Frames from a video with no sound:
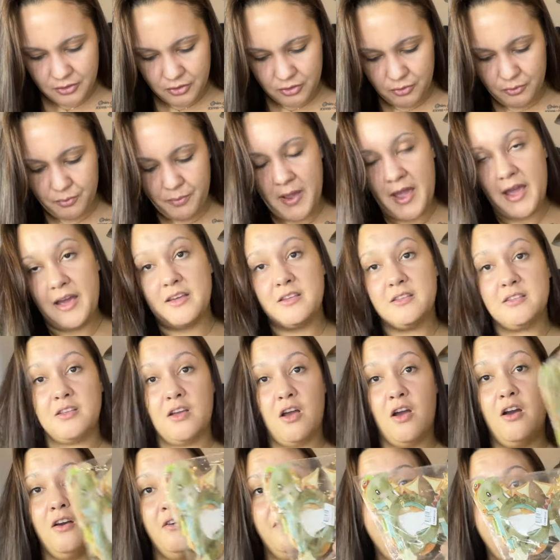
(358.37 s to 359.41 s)
two packs
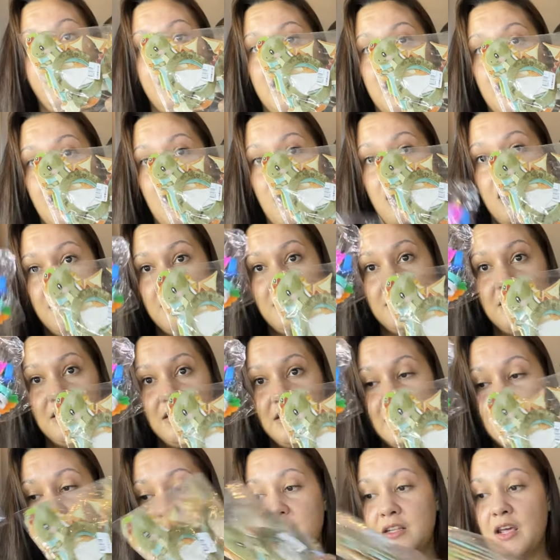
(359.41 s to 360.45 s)
of the
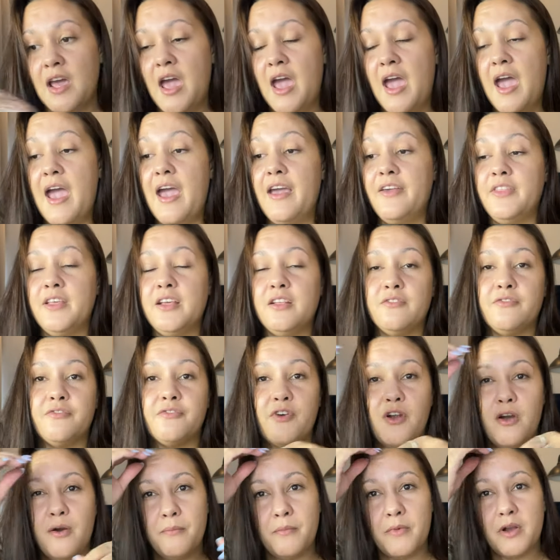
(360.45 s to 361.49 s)
glasses. And then
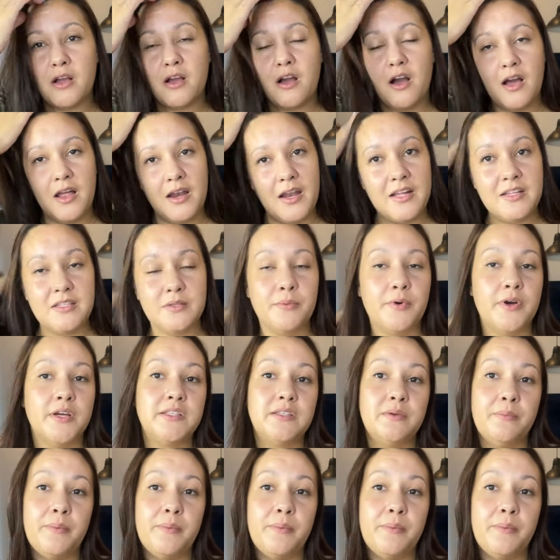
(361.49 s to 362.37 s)
from Carlisle's Party